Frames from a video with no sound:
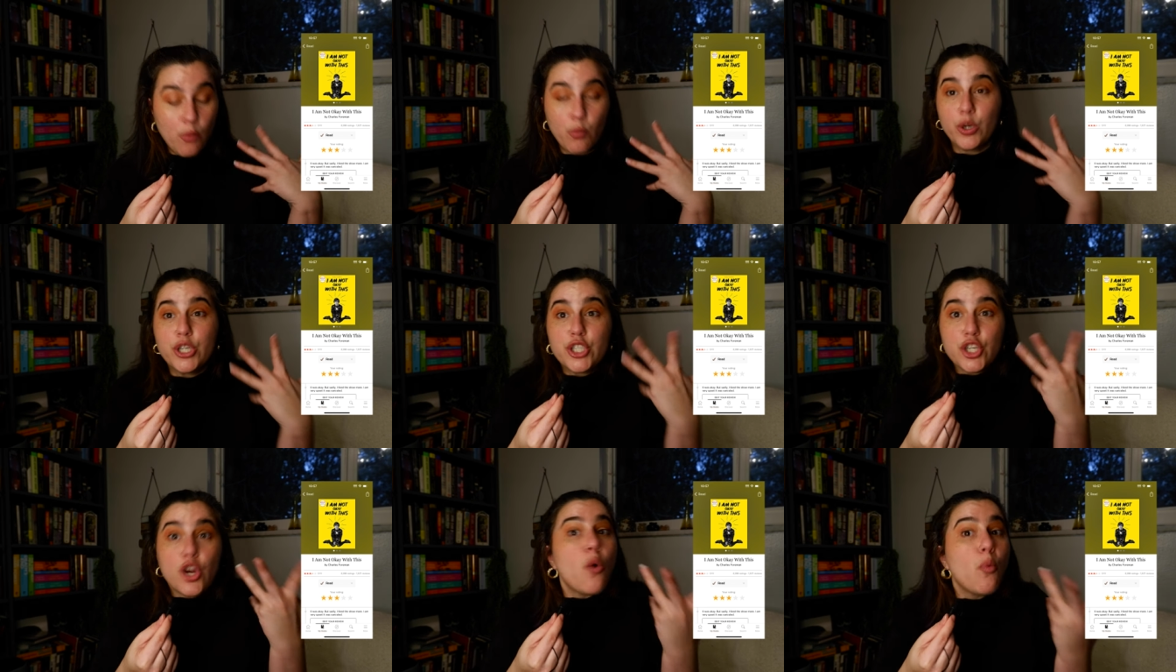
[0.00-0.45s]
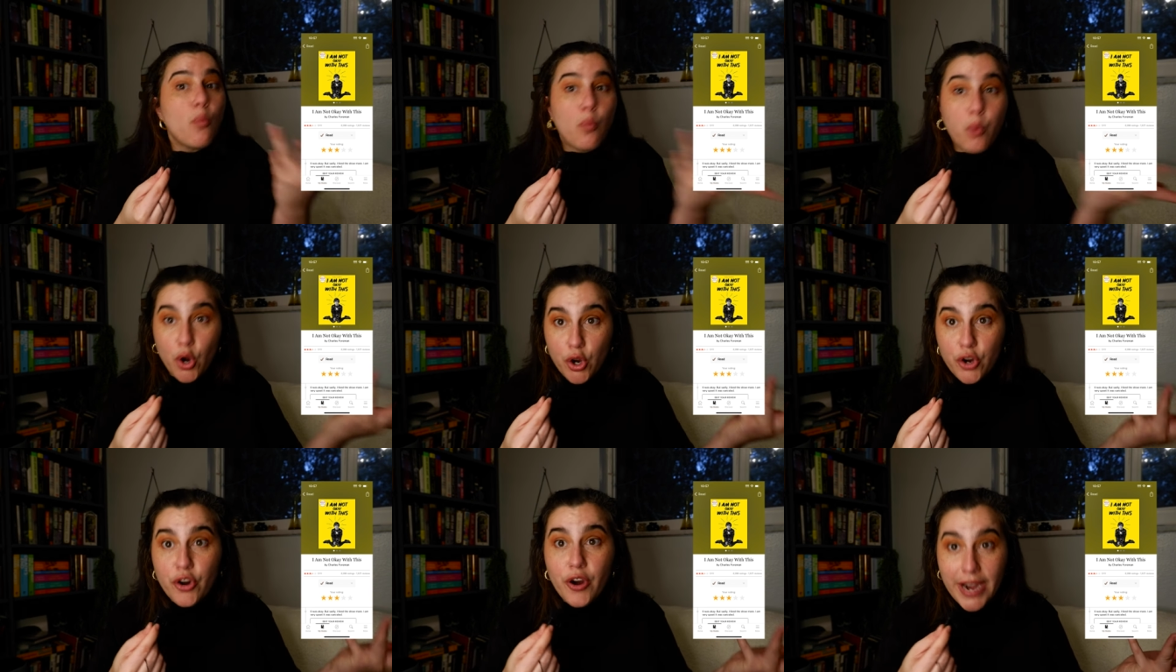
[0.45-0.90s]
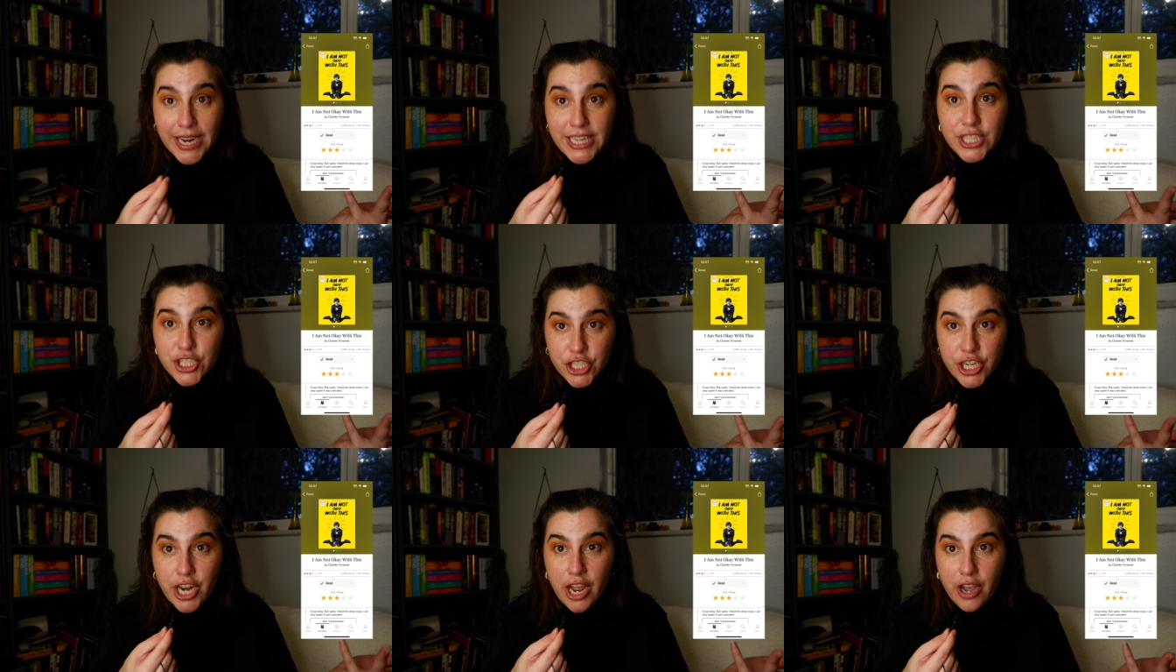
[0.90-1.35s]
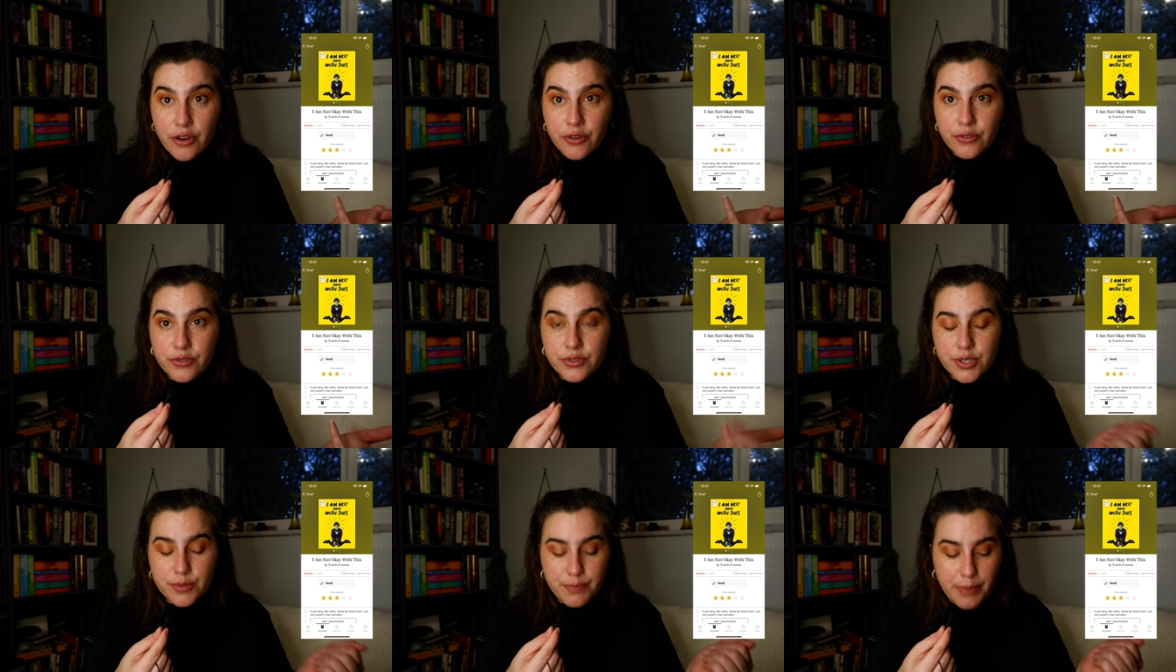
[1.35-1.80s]
which were great
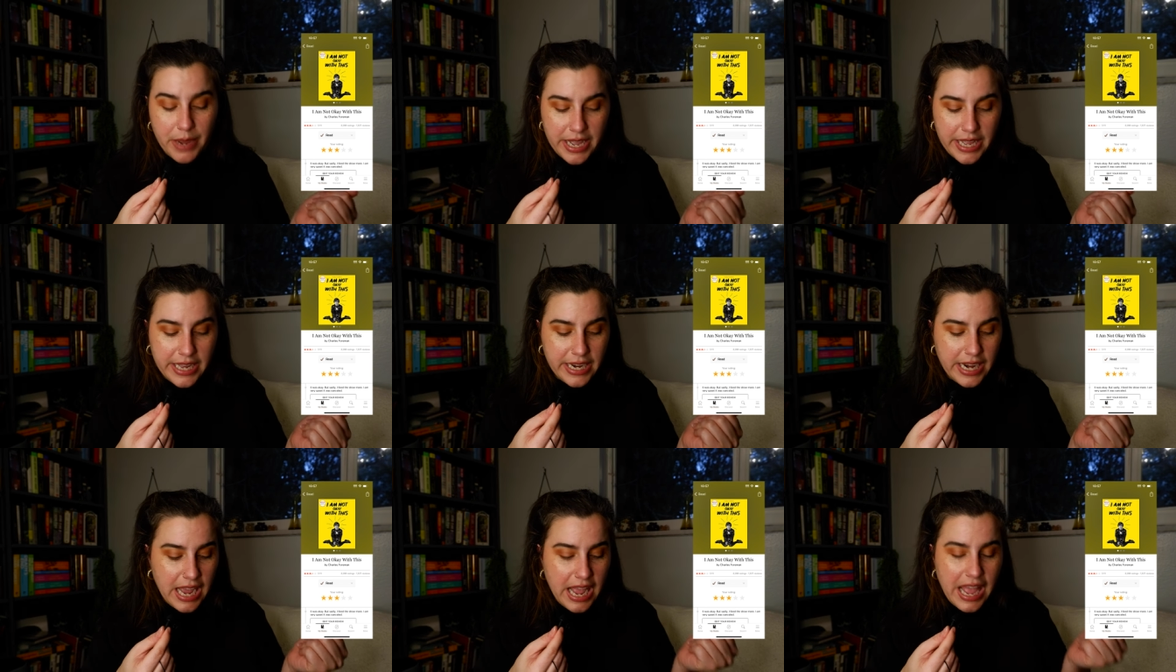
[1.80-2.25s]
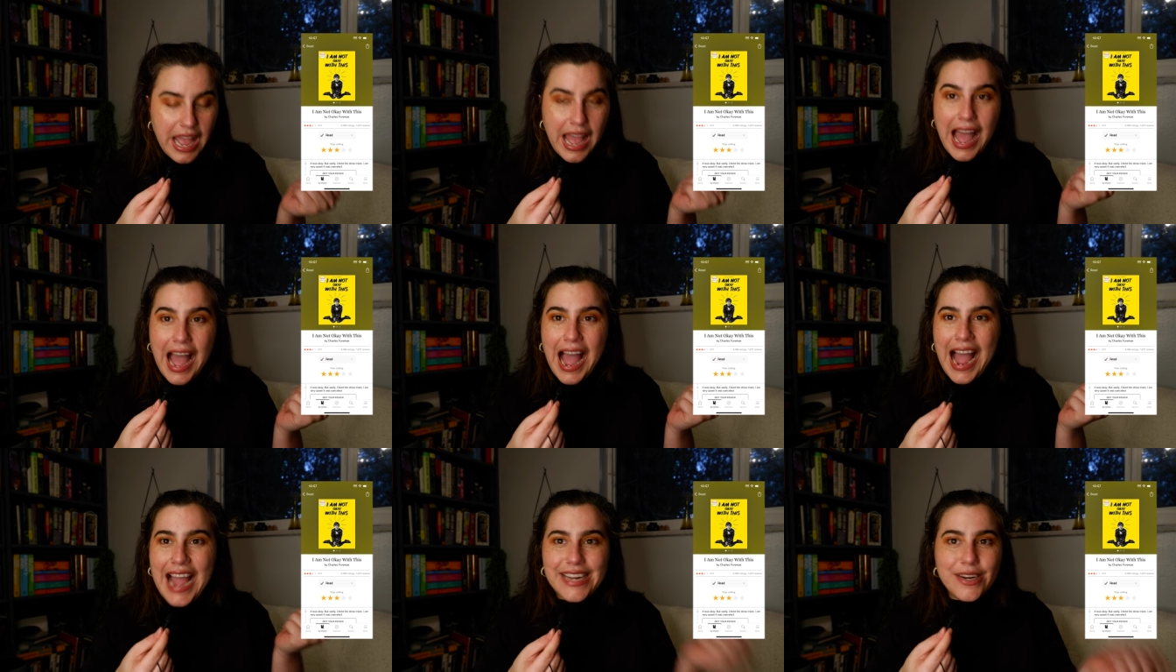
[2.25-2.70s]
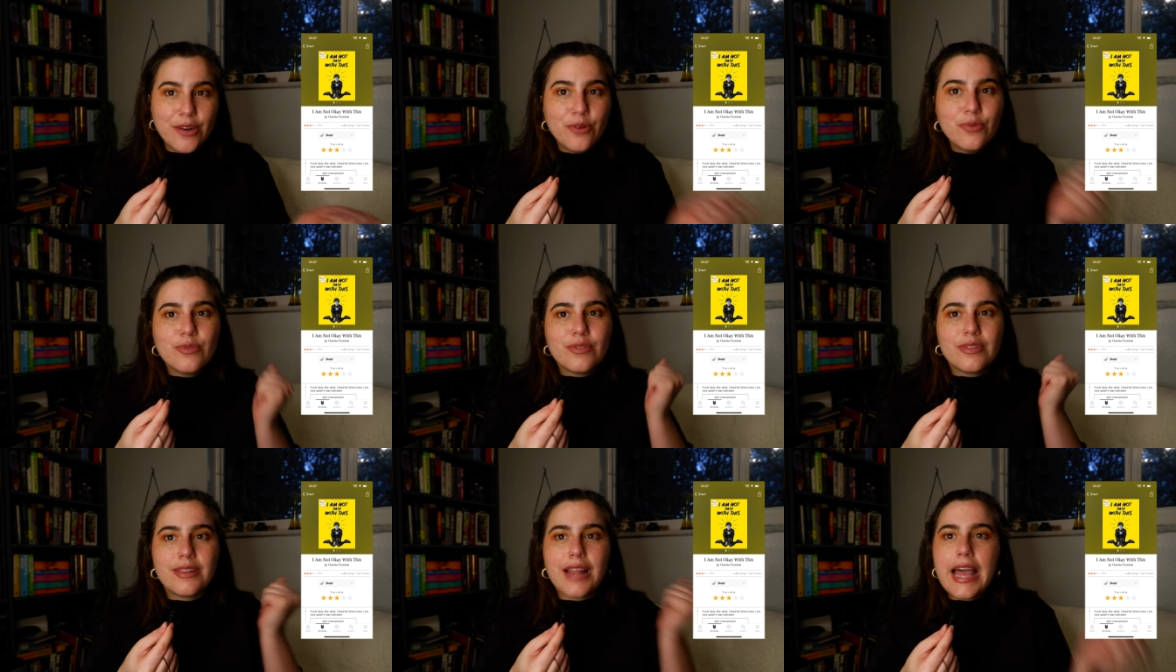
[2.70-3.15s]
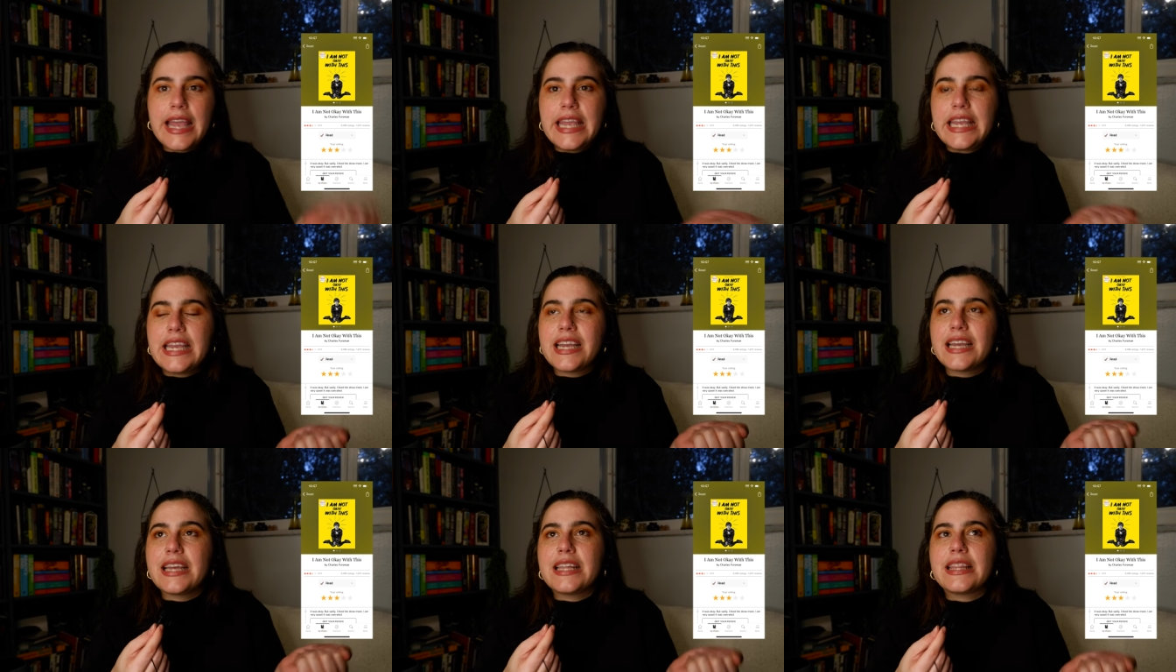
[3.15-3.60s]
shows, but I don't
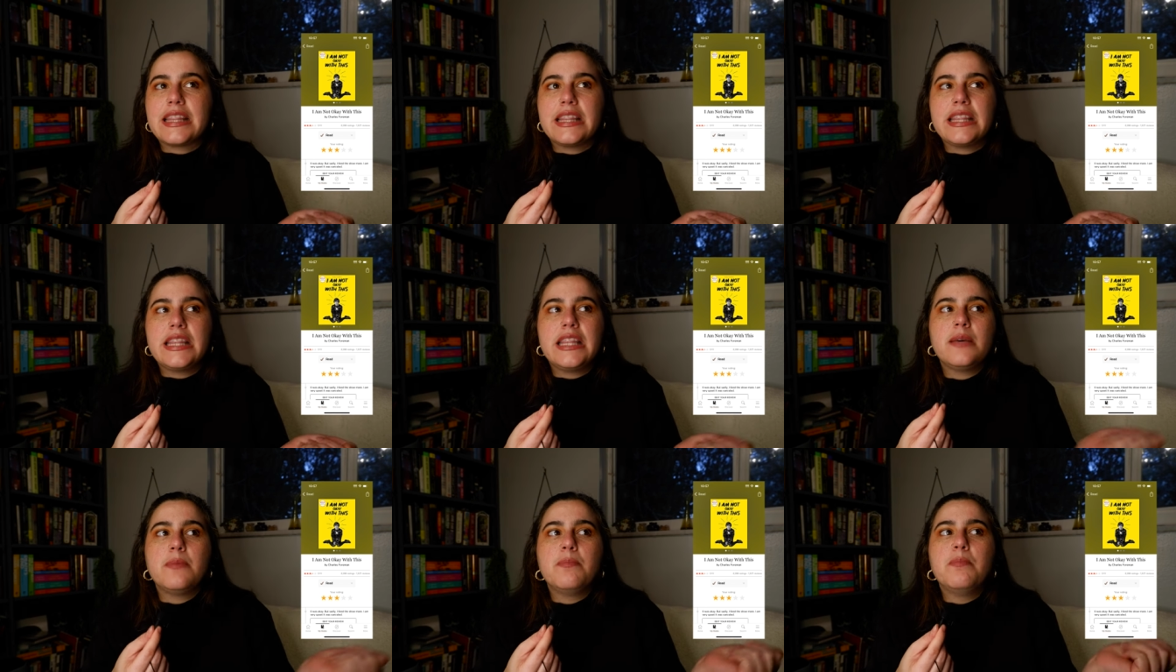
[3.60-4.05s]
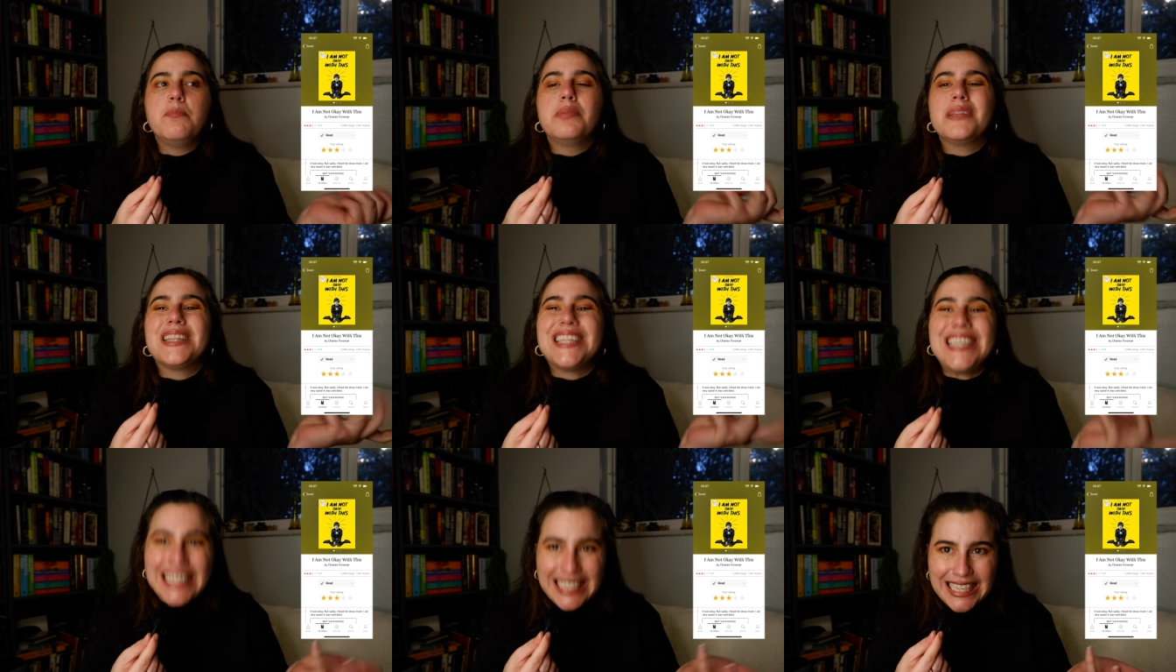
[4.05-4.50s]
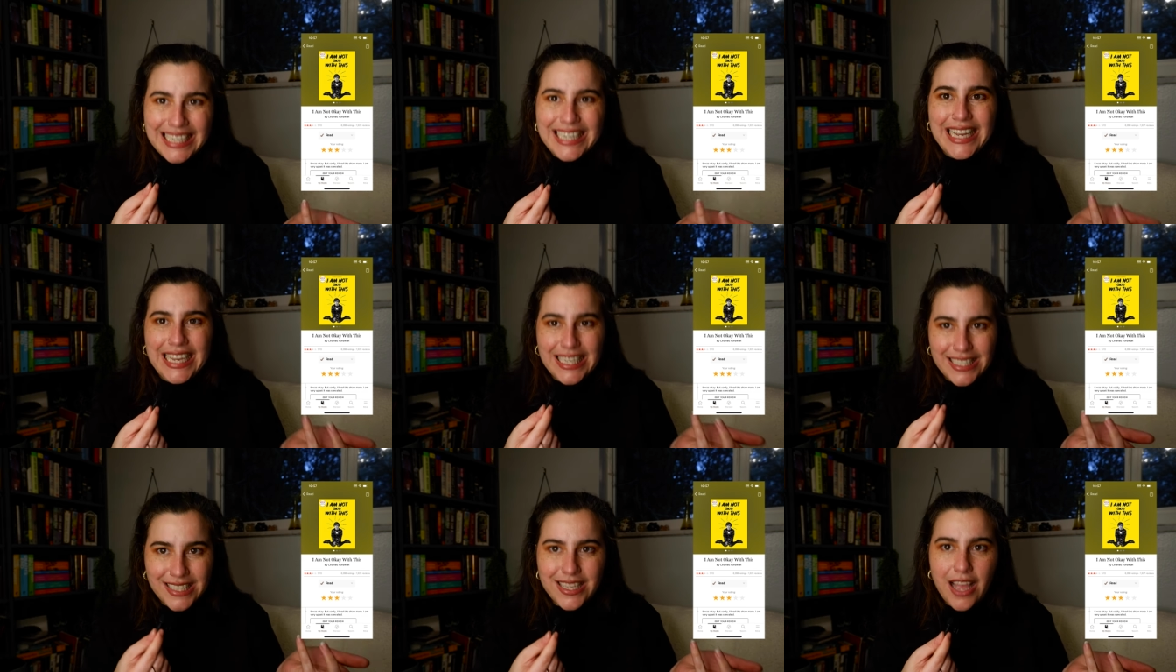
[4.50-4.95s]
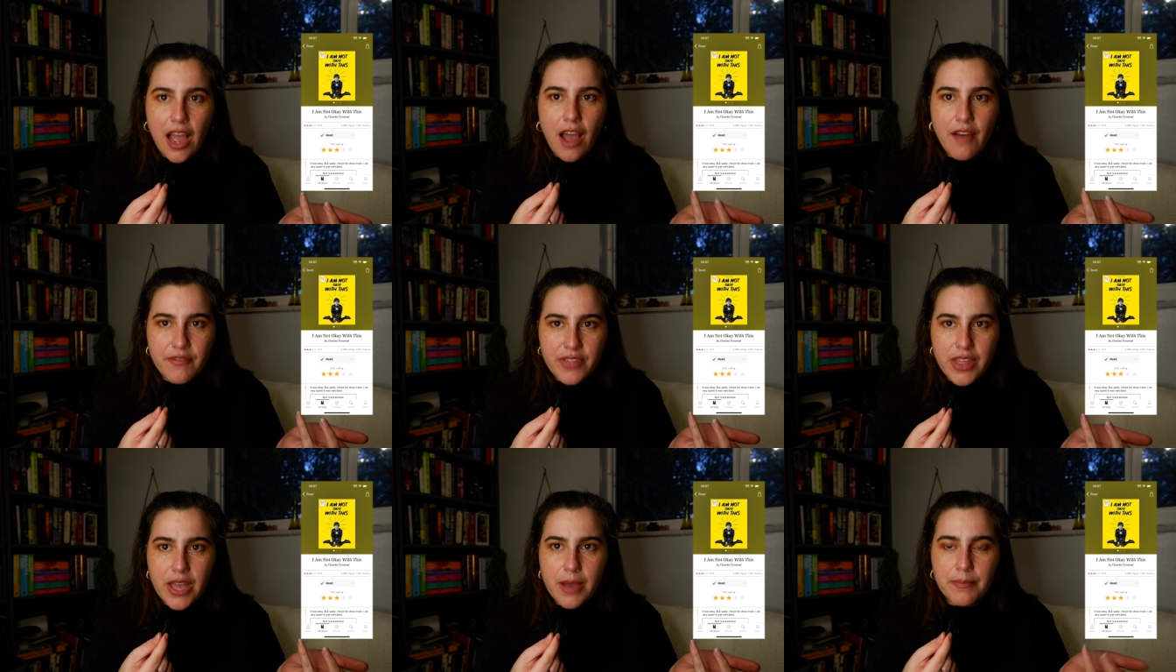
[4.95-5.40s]
like the bleakness
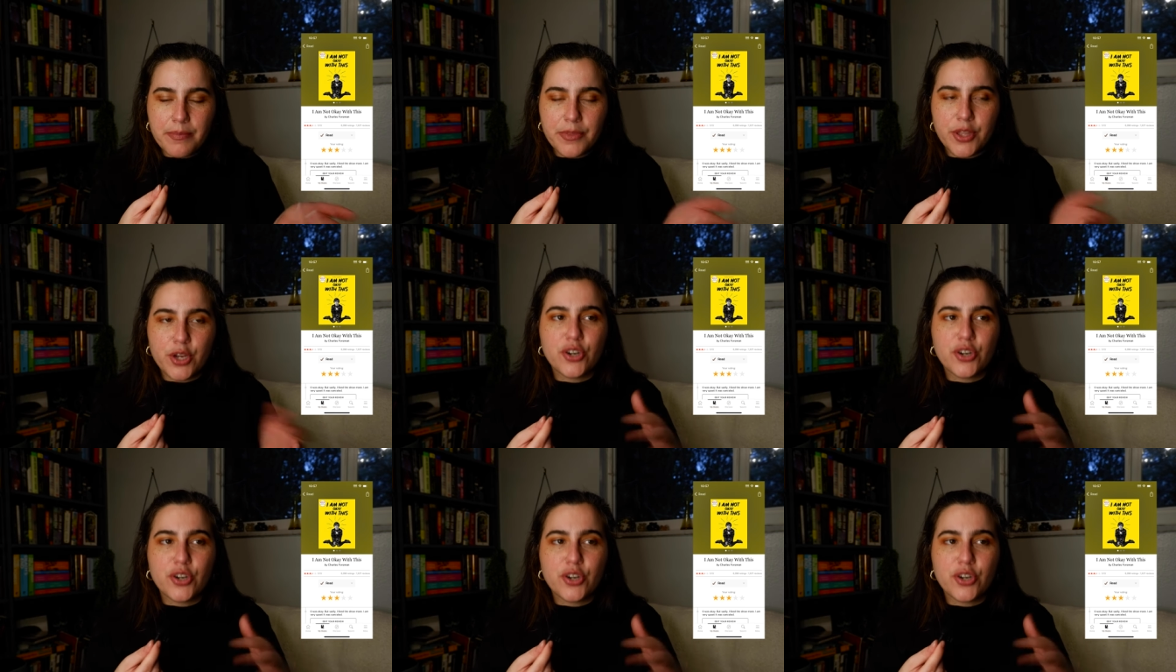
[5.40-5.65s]
of them.